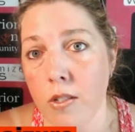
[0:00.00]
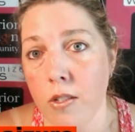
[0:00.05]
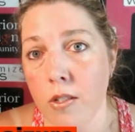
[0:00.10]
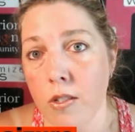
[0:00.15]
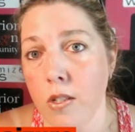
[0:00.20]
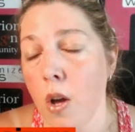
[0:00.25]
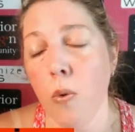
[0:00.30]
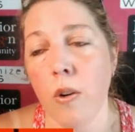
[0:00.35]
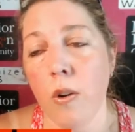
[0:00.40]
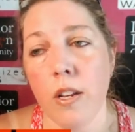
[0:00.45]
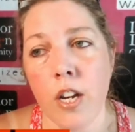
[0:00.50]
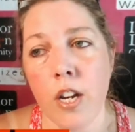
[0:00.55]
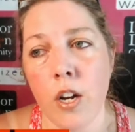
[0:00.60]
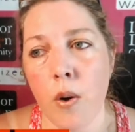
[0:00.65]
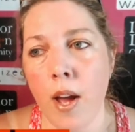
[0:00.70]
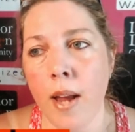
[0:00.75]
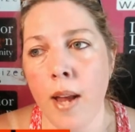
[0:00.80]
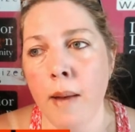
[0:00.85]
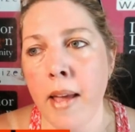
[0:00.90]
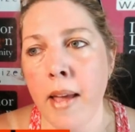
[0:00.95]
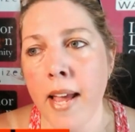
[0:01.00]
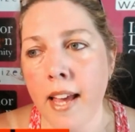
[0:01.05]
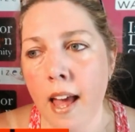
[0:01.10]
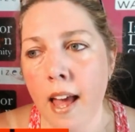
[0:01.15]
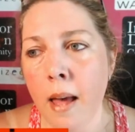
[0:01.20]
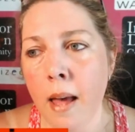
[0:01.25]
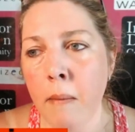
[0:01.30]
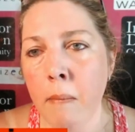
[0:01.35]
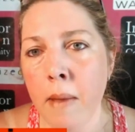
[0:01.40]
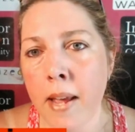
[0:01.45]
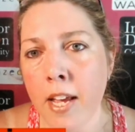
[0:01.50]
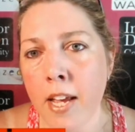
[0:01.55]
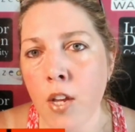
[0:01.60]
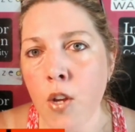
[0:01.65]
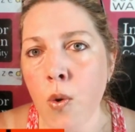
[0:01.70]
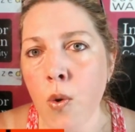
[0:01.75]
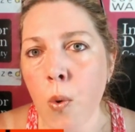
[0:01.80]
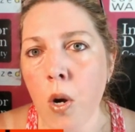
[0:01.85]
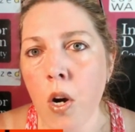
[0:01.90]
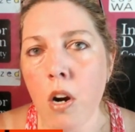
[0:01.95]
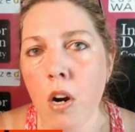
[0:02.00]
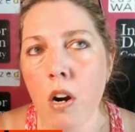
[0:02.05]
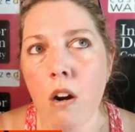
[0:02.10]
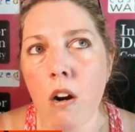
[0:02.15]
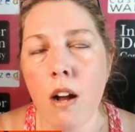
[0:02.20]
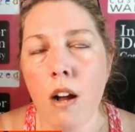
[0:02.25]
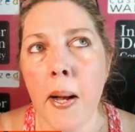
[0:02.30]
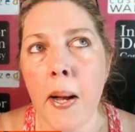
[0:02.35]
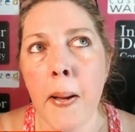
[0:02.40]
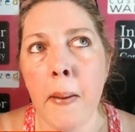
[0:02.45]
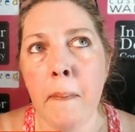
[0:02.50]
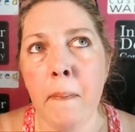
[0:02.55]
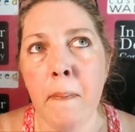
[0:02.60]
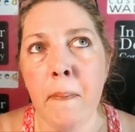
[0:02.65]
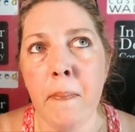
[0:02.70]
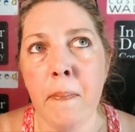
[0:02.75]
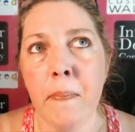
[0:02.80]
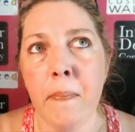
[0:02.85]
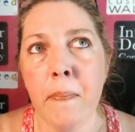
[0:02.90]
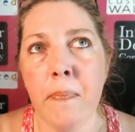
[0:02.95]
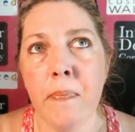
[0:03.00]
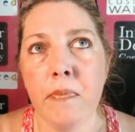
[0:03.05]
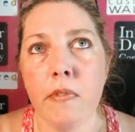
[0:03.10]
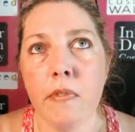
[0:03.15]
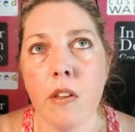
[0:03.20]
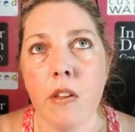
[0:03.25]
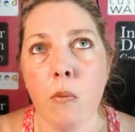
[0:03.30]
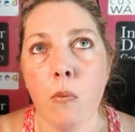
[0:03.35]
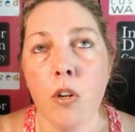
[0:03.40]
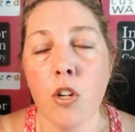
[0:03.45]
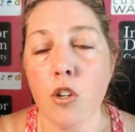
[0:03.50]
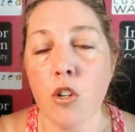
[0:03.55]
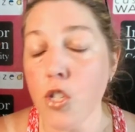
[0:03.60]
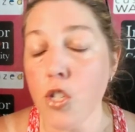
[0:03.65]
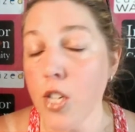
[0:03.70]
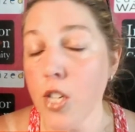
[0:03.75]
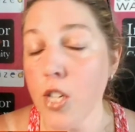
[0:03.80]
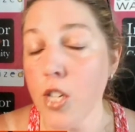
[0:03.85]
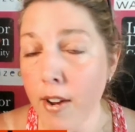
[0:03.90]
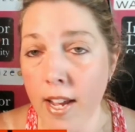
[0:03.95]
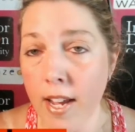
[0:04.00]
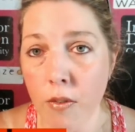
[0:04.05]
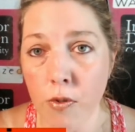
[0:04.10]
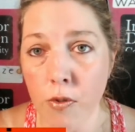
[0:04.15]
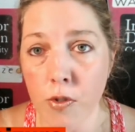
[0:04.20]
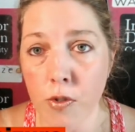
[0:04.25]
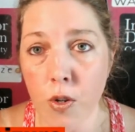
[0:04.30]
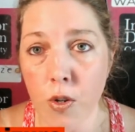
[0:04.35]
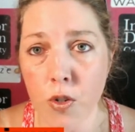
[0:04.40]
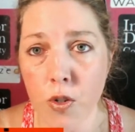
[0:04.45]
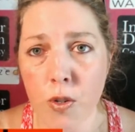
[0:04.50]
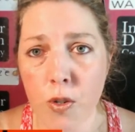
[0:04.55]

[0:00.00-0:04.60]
So, and make your when you're sharing it through social,